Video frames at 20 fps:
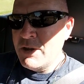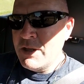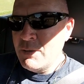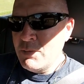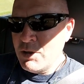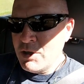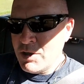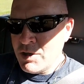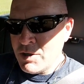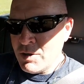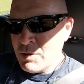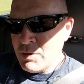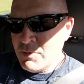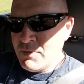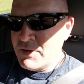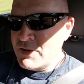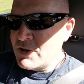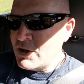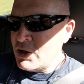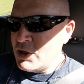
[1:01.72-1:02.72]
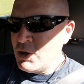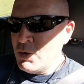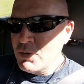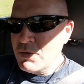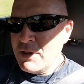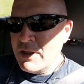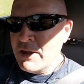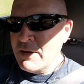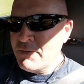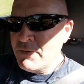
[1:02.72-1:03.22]
for them to do. If it's a new
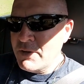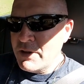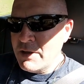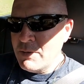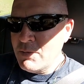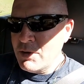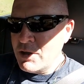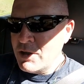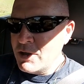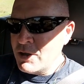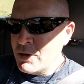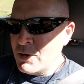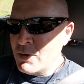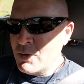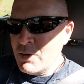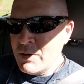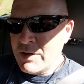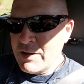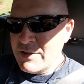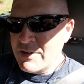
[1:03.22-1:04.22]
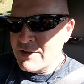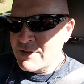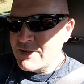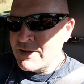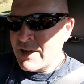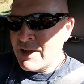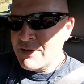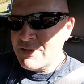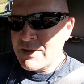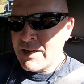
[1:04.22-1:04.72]
thing for them to do and it just
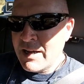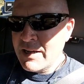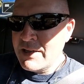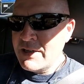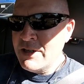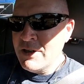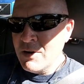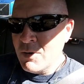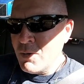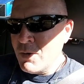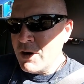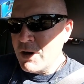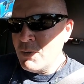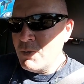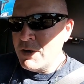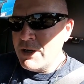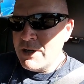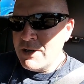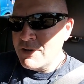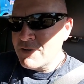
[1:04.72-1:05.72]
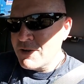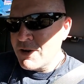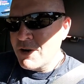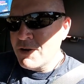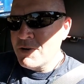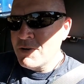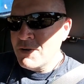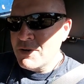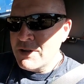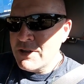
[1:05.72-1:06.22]
sounds like, you know what, we need to
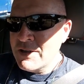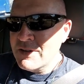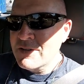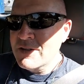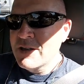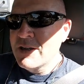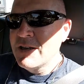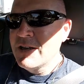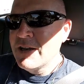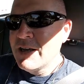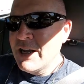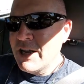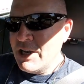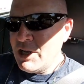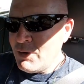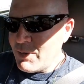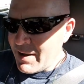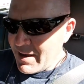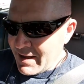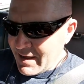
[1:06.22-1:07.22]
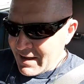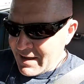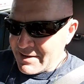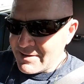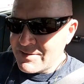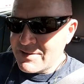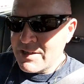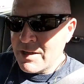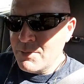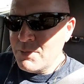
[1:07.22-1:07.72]
start doing this. And you
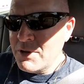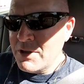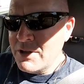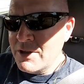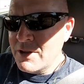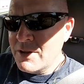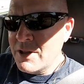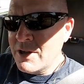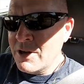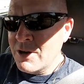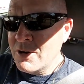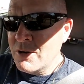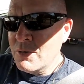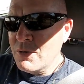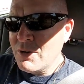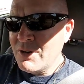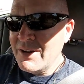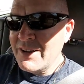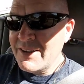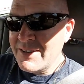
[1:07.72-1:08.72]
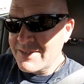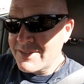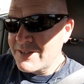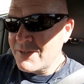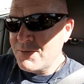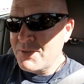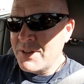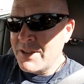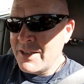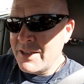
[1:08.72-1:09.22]
add something to their list
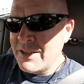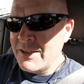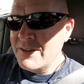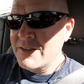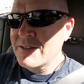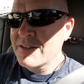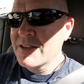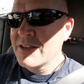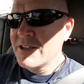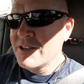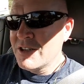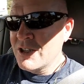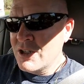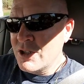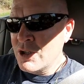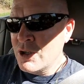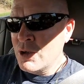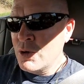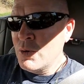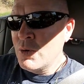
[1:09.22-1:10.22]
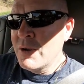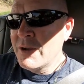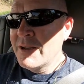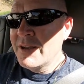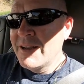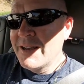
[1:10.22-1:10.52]
of things to do,